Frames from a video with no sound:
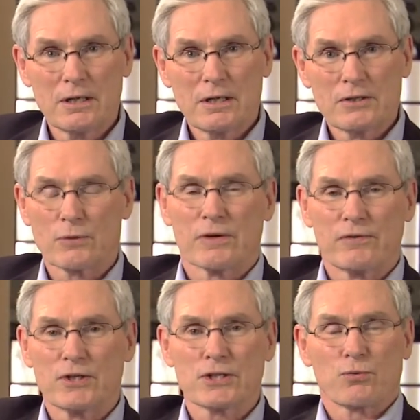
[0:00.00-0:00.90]
So if
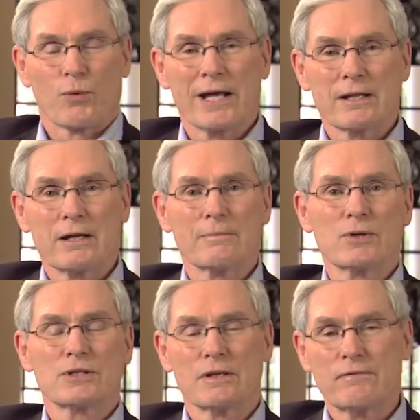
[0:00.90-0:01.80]
you just ran the
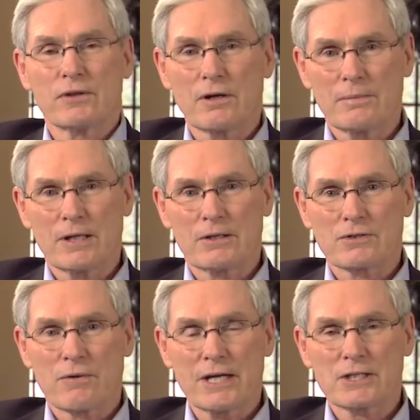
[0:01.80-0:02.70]
numbers and if you thought about this
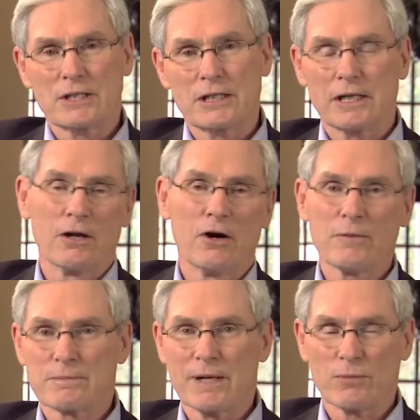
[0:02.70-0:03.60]
rationally, it'll
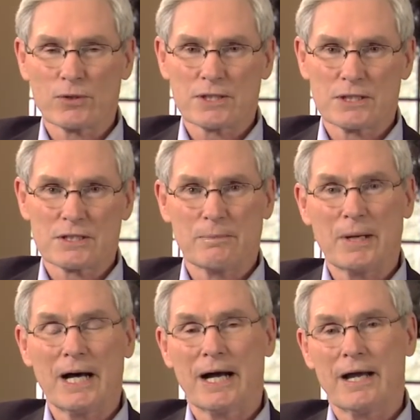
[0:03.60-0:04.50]
always make more sense to
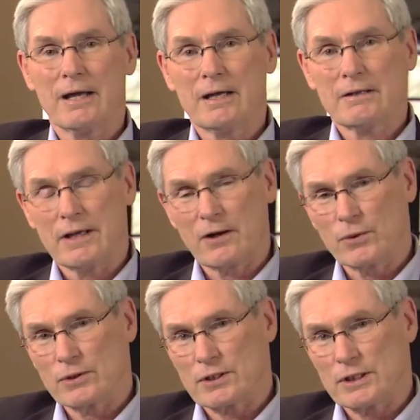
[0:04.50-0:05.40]
buy than it
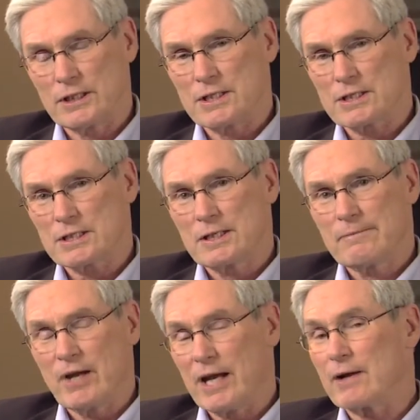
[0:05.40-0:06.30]
will to lease,
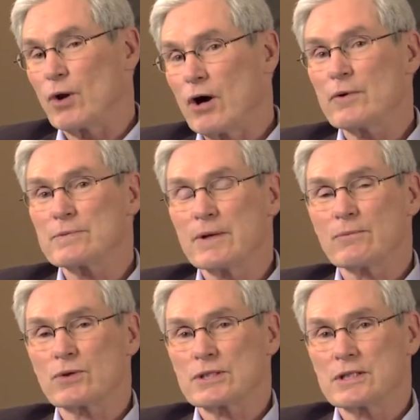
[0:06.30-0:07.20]
and it will always make
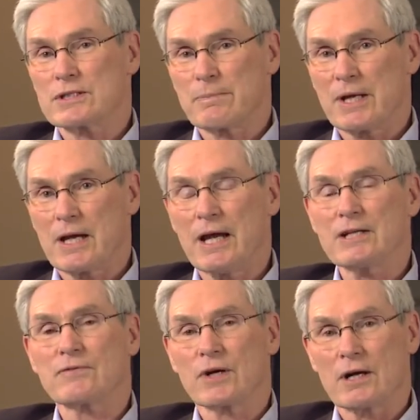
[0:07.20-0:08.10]
more sense to pay cash
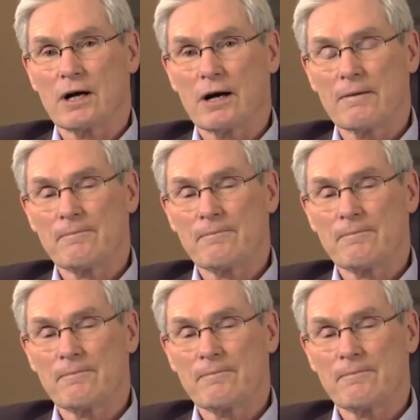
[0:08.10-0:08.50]
for a car